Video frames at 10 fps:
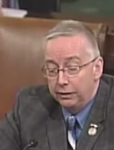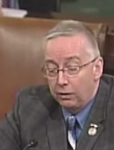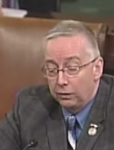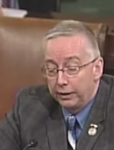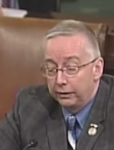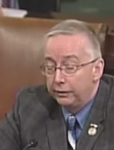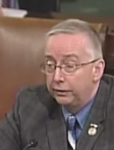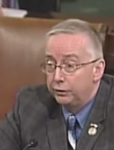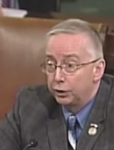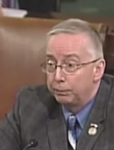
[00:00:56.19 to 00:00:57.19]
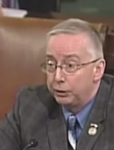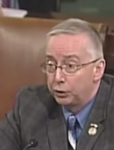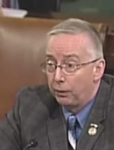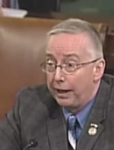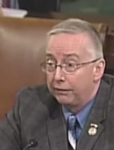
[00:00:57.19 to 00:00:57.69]
in all likelihood, just be
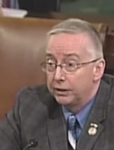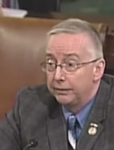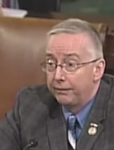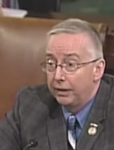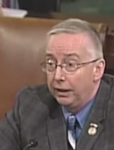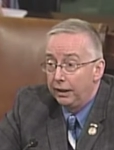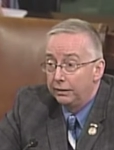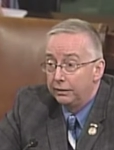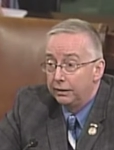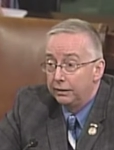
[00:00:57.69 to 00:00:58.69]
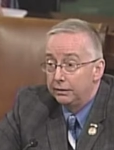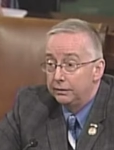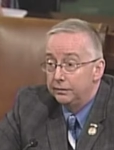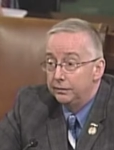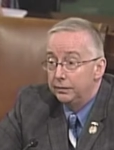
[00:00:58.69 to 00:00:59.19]
scrapped. And uh,
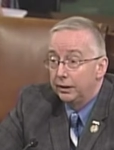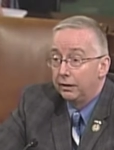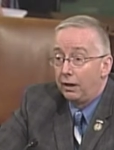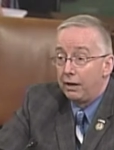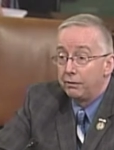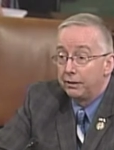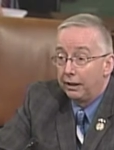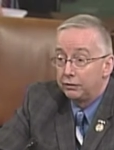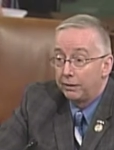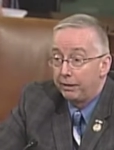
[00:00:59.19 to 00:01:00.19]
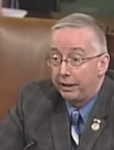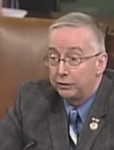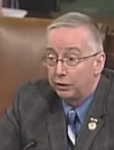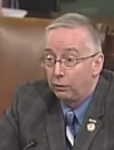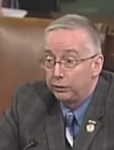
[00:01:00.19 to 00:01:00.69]
uh, oftentimes I've been
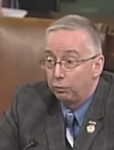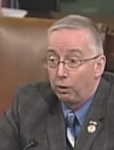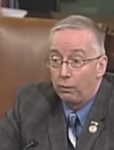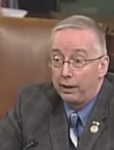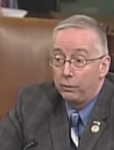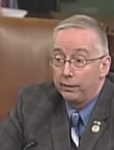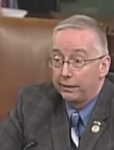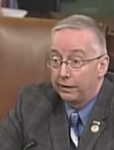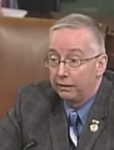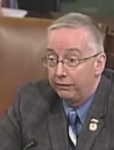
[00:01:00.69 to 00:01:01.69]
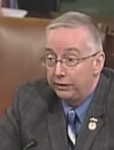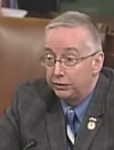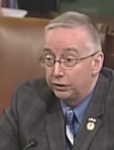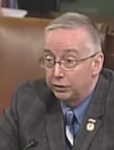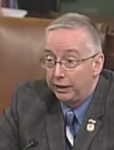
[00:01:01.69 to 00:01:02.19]
asked the question, well, why wouldn't the
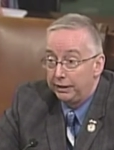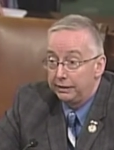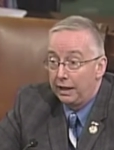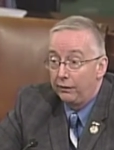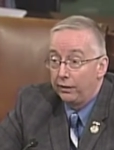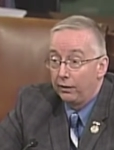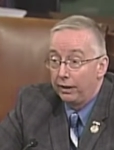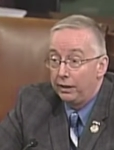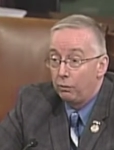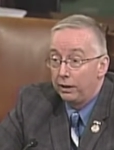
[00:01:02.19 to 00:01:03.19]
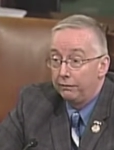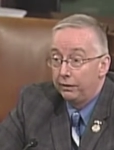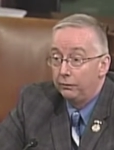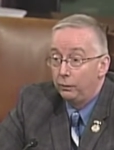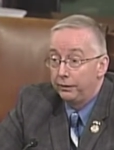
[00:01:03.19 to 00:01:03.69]
companies just take it down there anyway?
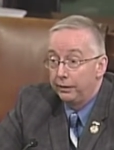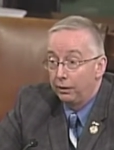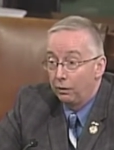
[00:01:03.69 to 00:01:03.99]
But within